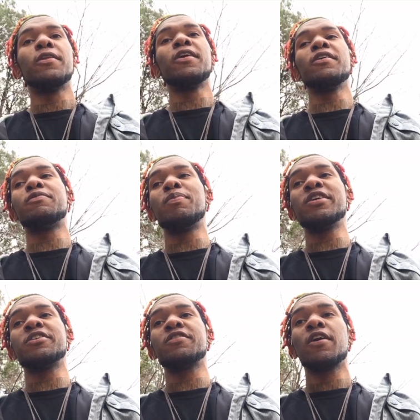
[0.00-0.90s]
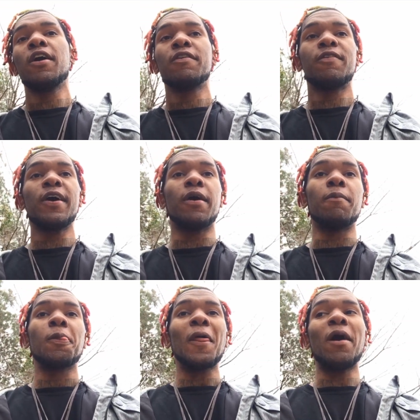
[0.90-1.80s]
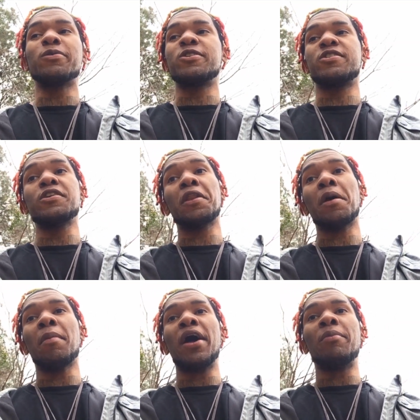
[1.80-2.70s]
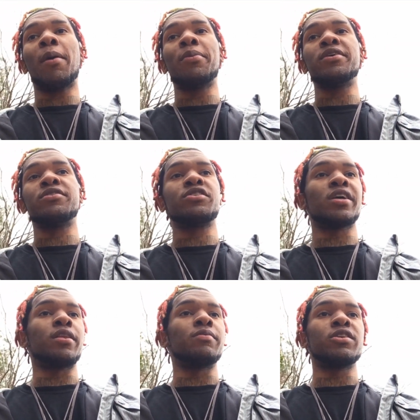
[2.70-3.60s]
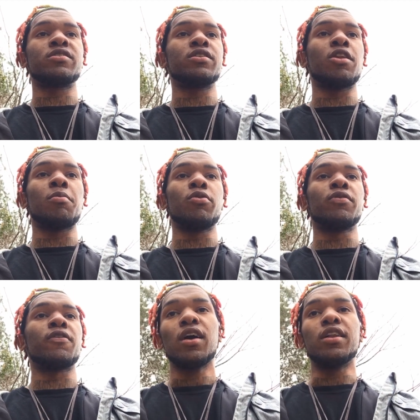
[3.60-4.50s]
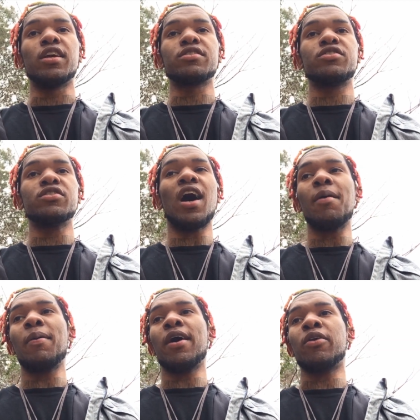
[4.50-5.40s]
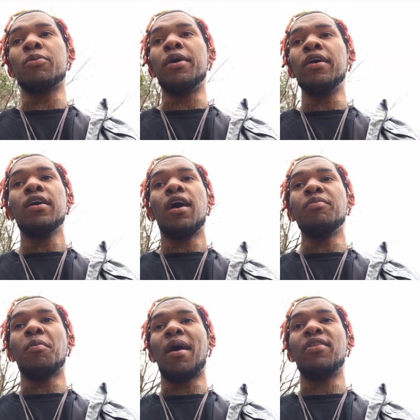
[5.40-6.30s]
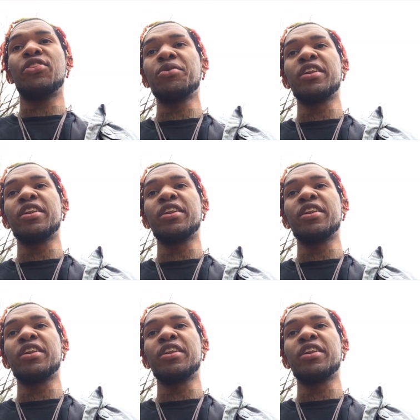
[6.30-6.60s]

These bitches, fam, I was just sitting there minding my business, chilling, listening to the music, and niggas just hop out on me. I'm talking about three